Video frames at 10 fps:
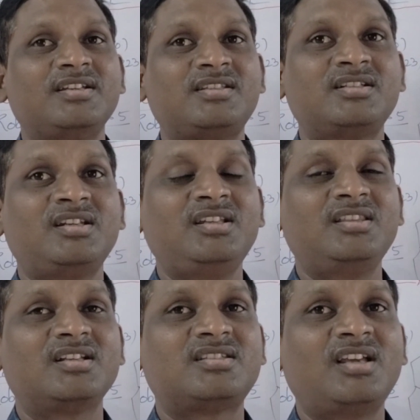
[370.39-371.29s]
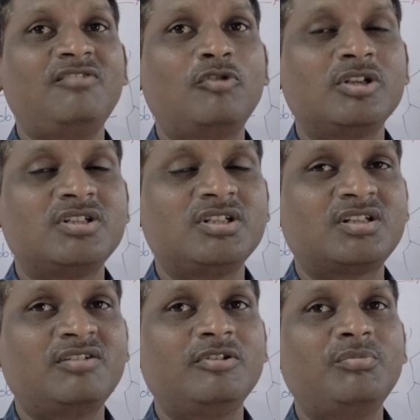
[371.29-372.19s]
in the history the cell
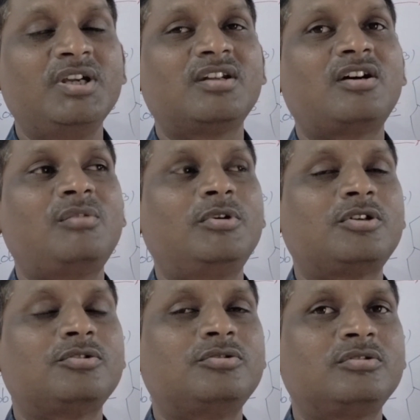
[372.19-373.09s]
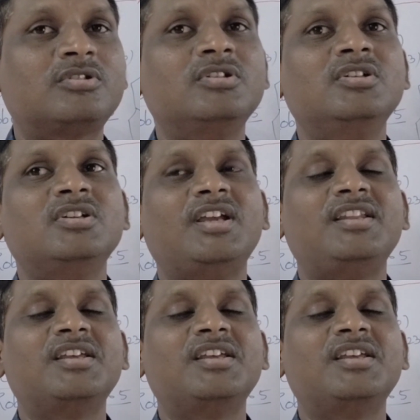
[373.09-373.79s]
was discovered by Robert Hooke